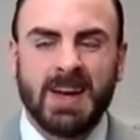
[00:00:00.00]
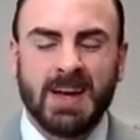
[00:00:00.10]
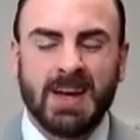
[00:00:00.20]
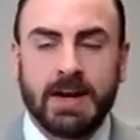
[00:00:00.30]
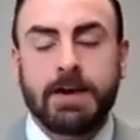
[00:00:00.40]

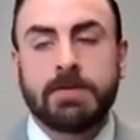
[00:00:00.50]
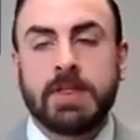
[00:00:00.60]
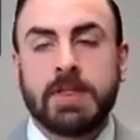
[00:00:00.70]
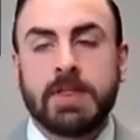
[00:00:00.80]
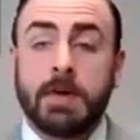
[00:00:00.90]
And then after
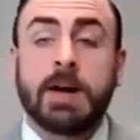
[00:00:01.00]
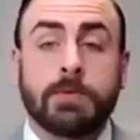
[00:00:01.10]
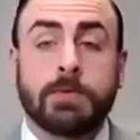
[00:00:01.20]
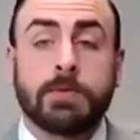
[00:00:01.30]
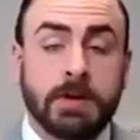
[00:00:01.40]
they interact
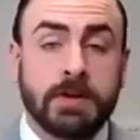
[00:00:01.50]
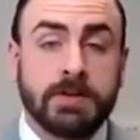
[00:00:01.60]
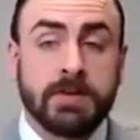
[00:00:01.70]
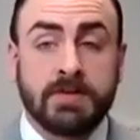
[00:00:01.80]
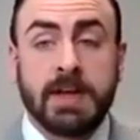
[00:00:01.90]
with your
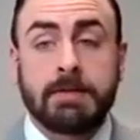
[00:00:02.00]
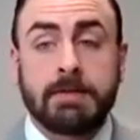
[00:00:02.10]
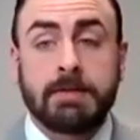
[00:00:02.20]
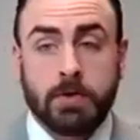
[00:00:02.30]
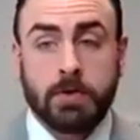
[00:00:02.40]
business, they have a
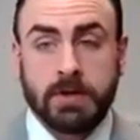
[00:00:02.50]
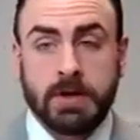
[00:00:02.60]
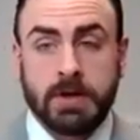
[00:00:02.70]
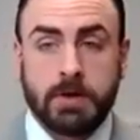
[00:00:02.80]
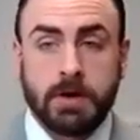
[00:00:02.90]
certain
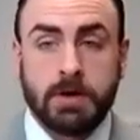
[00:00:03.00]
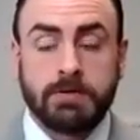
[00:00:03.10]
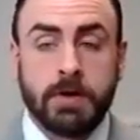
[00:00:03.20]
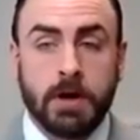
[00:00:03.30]
level of,